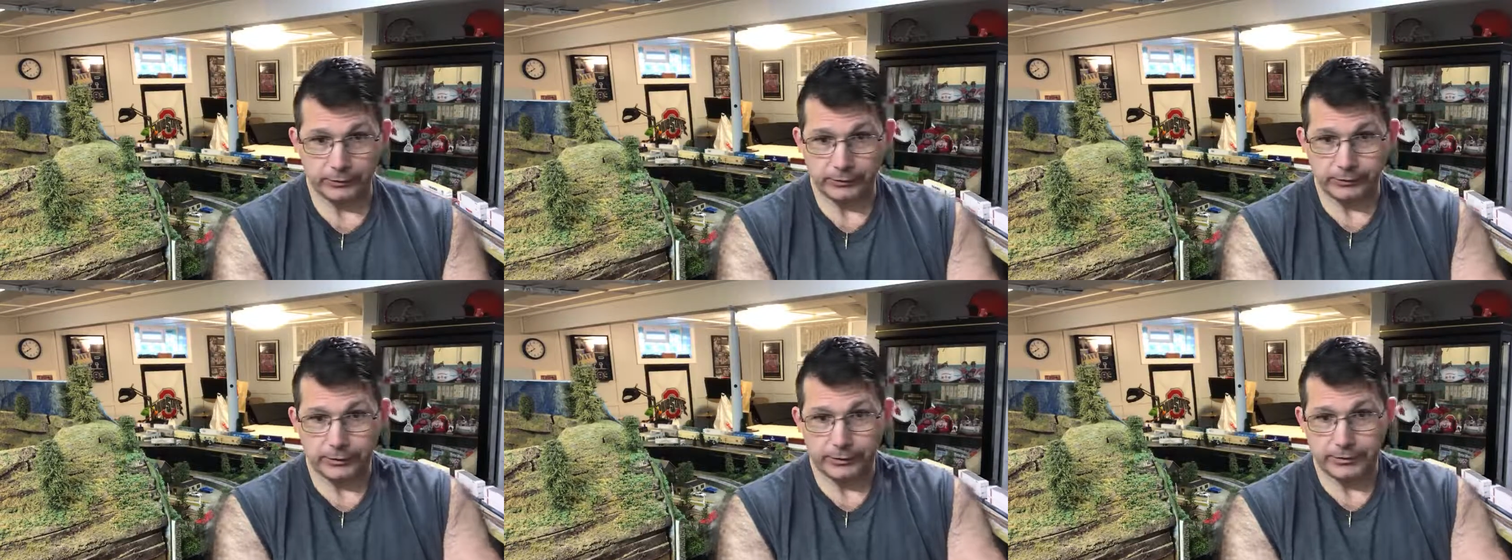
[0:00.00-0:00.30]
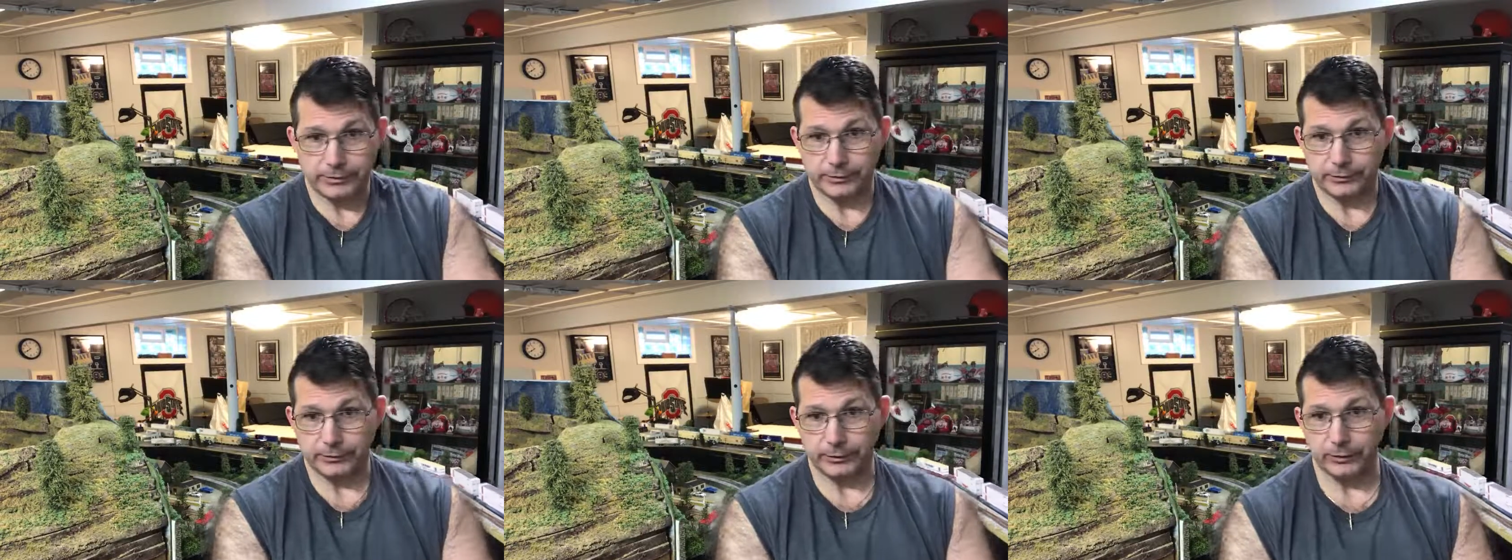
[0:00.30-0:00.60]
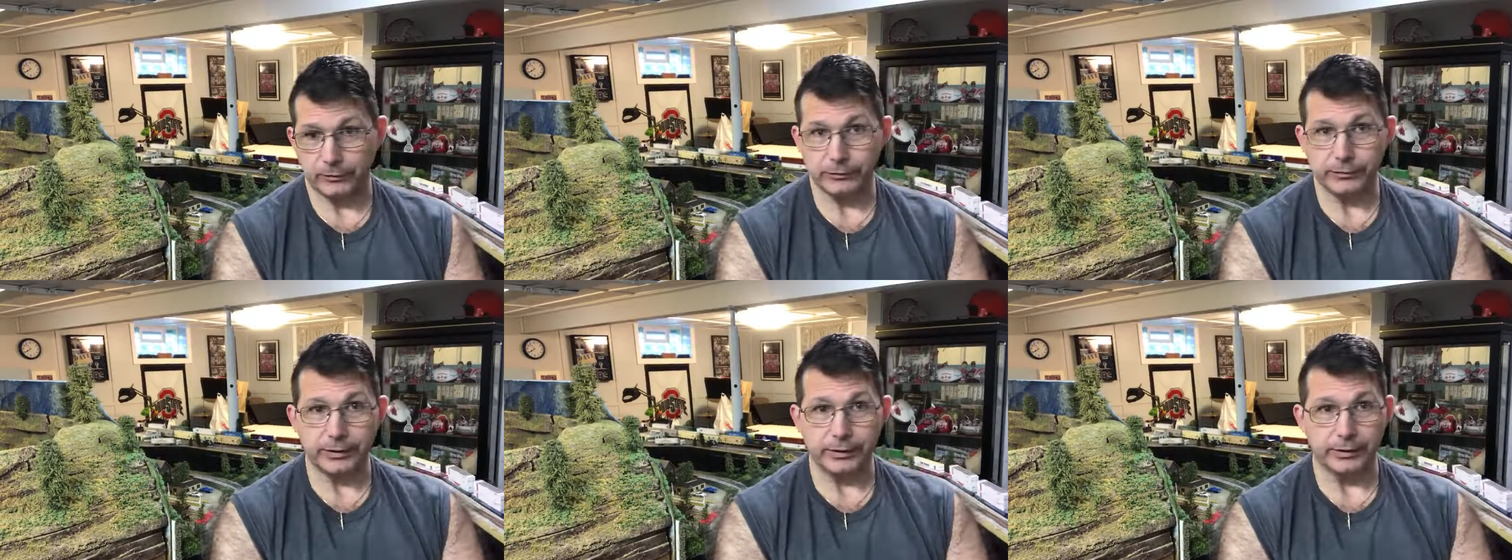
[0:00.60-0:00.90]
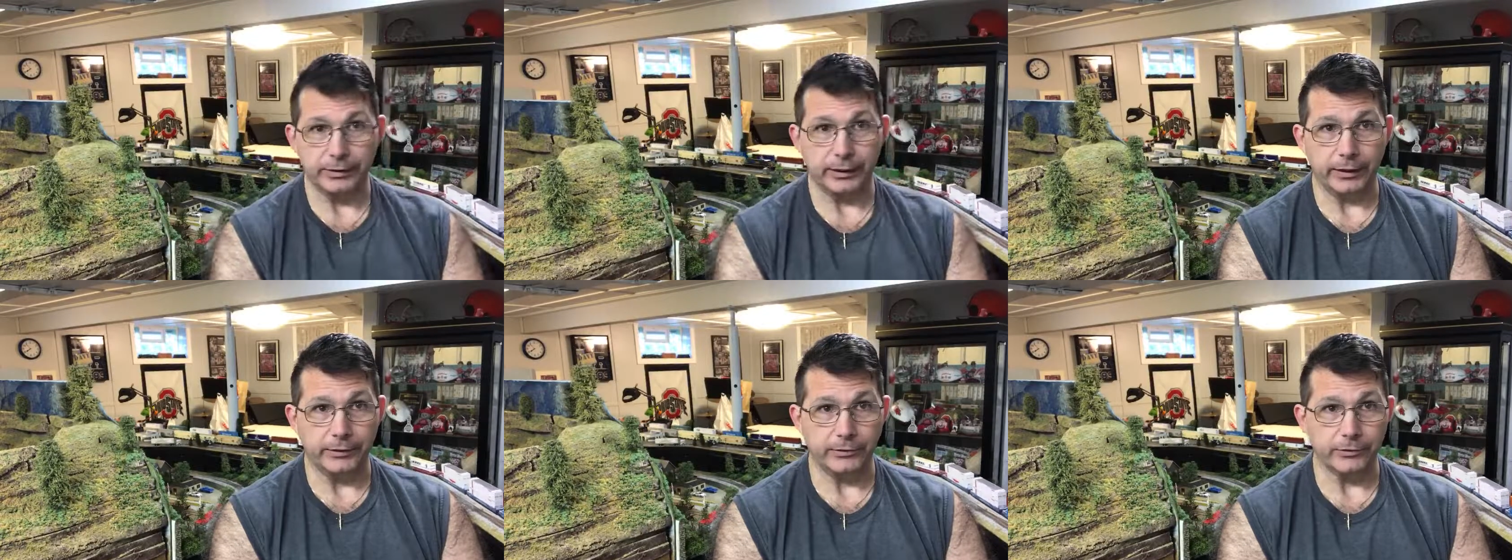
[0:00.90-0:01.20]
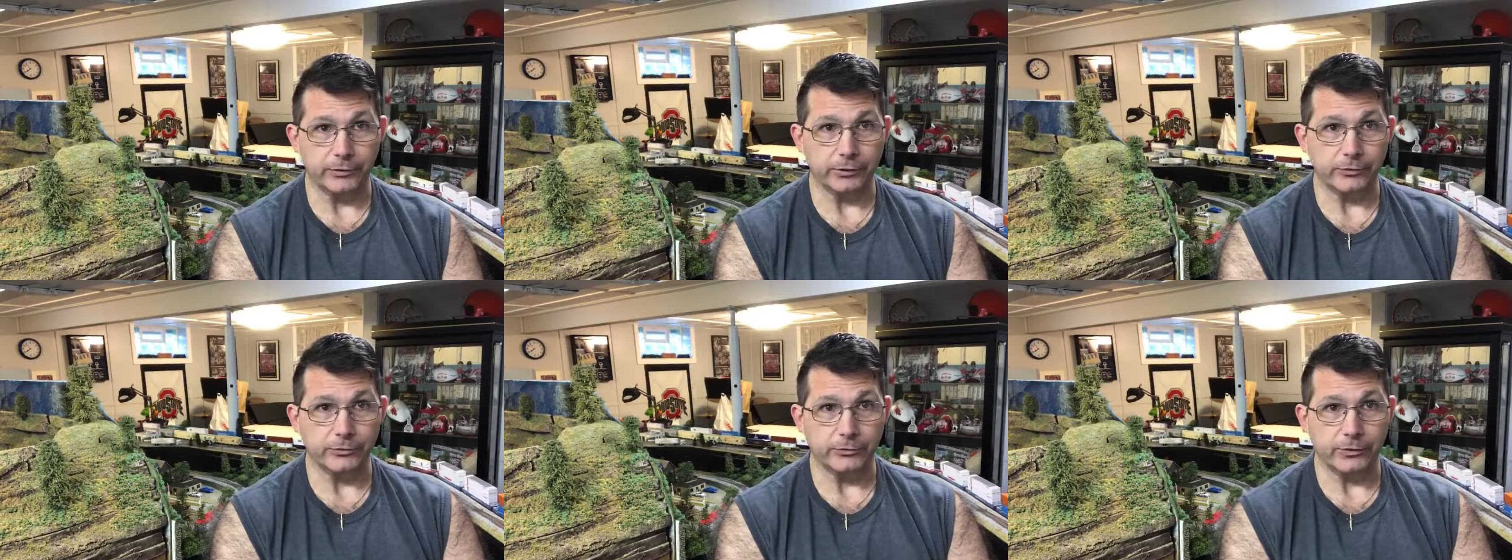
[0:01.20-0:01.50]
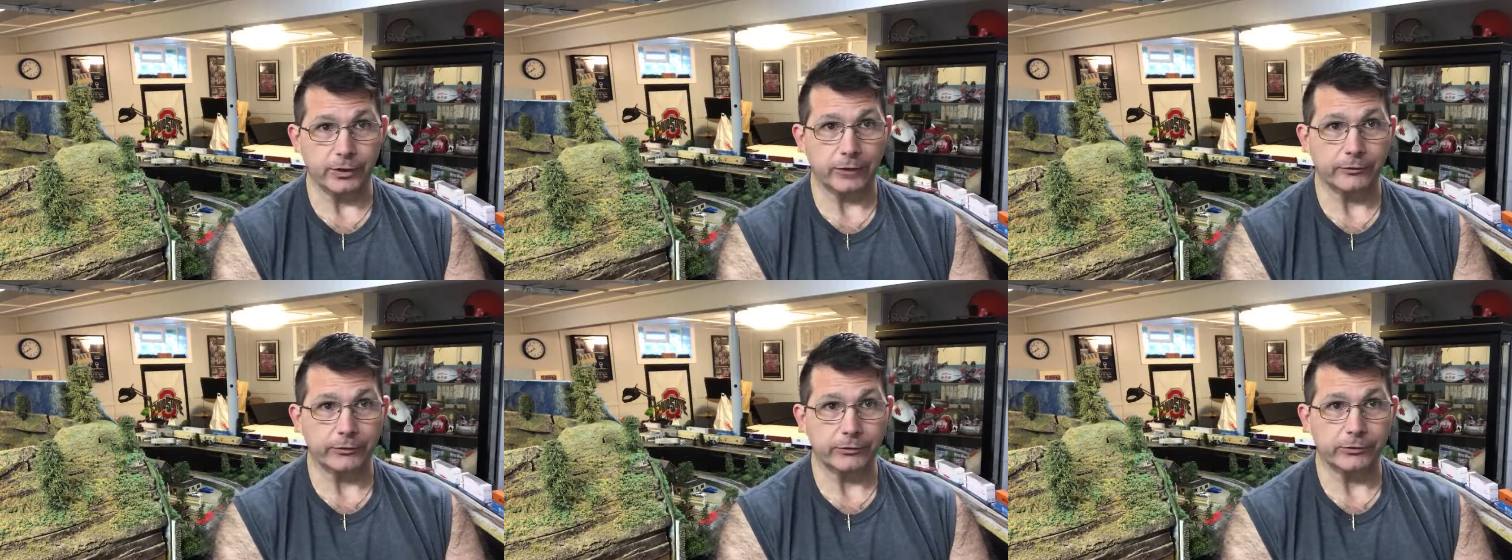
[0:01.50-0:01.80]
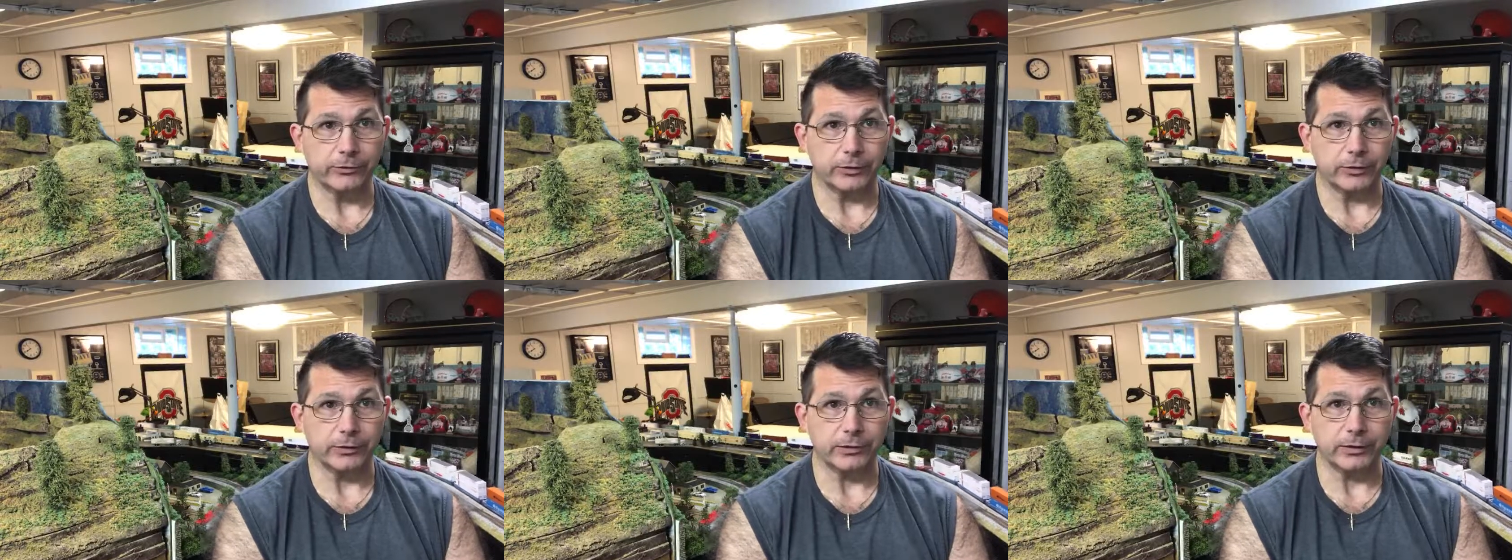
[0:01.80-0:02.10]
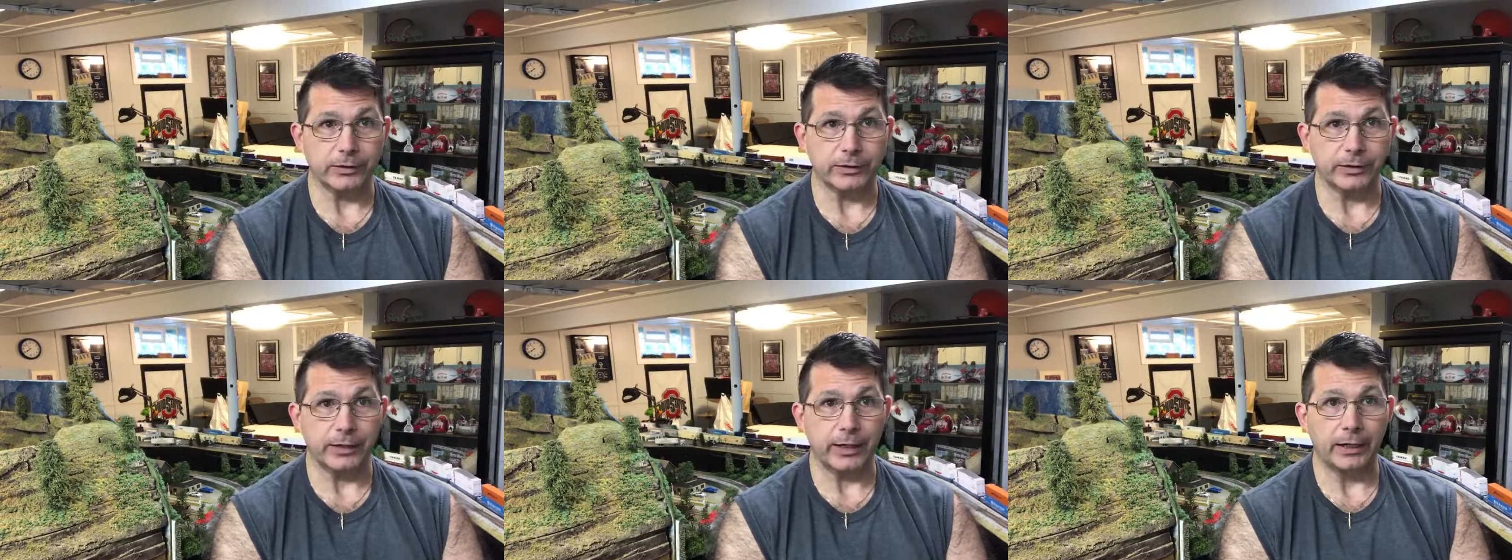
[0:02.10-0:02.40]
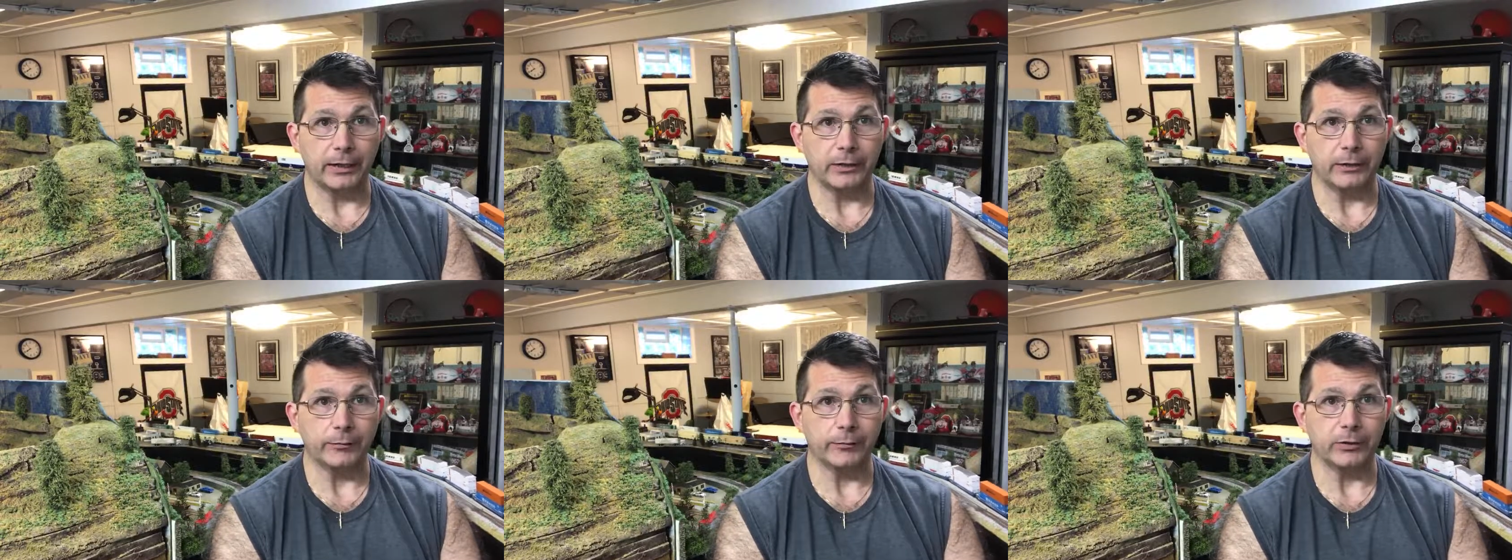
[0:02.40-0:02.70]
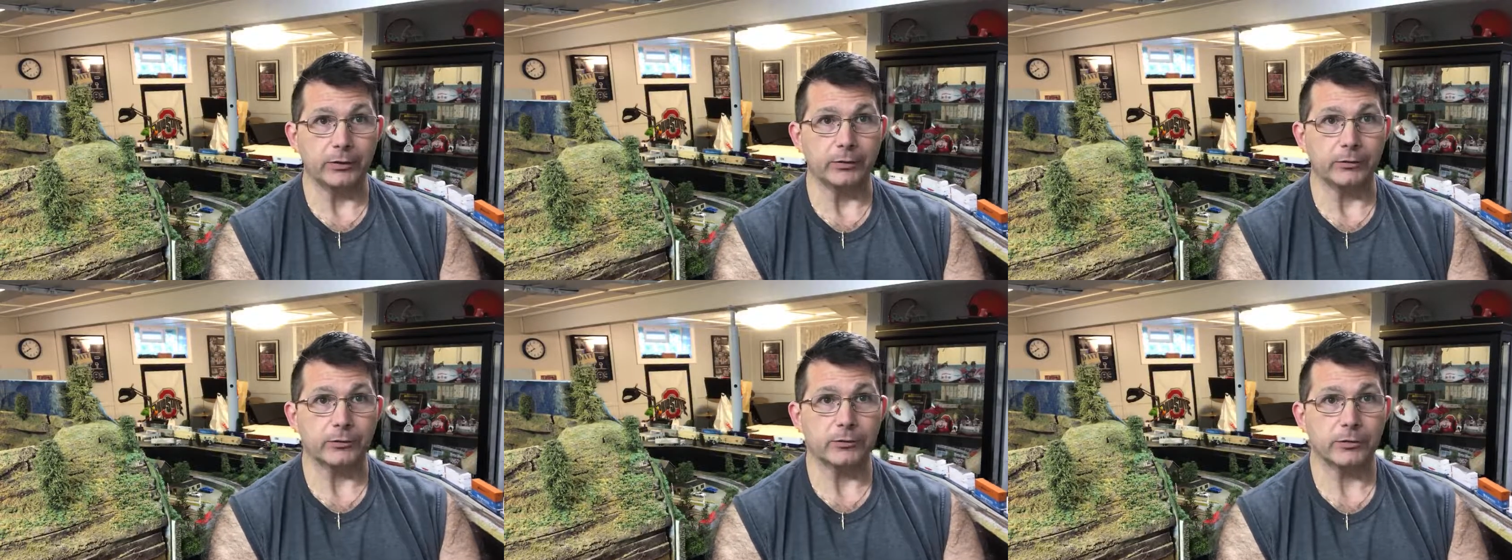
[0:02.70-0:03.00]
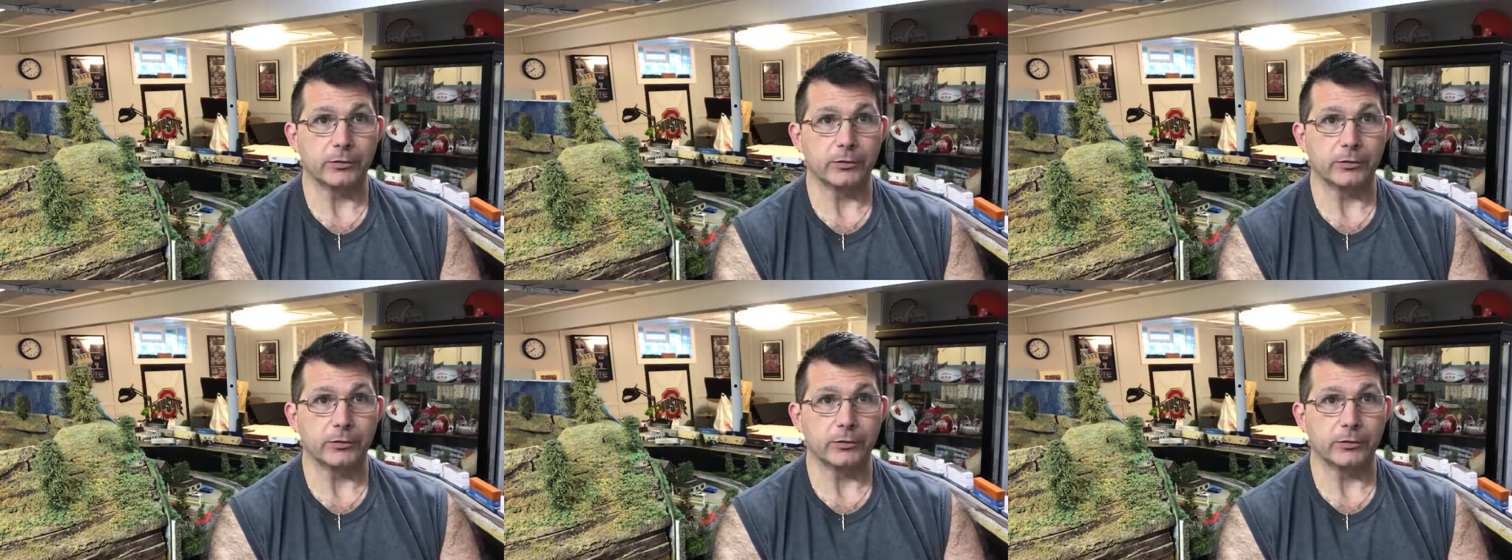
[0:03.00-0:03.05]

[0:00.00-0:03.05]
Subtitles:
as a young teenager, he was driving trucks in and out of the mills.